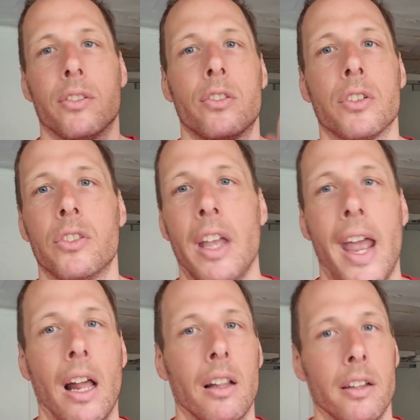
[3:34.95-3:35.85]
It's just the
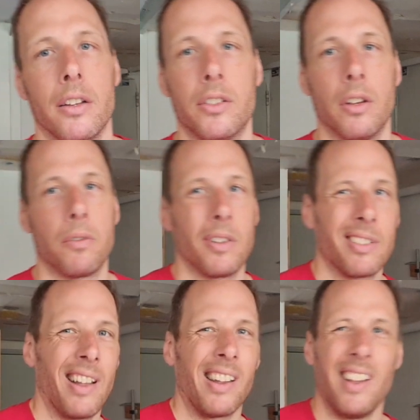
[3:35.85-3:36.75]
angle that is
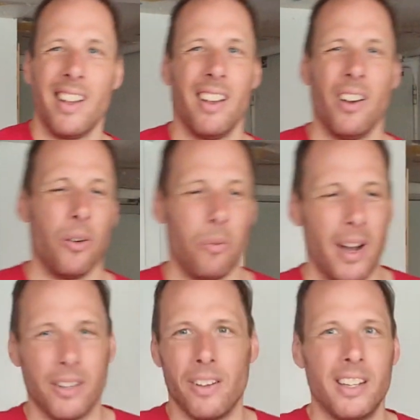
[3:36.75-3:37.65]
different. Like,
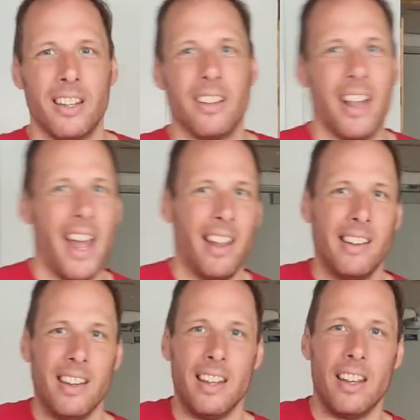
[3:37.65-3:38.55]
why do I need an
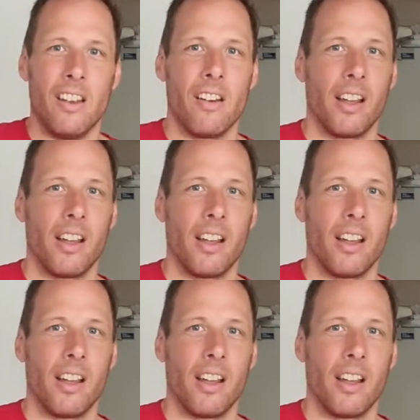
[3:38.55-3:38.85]
LED here?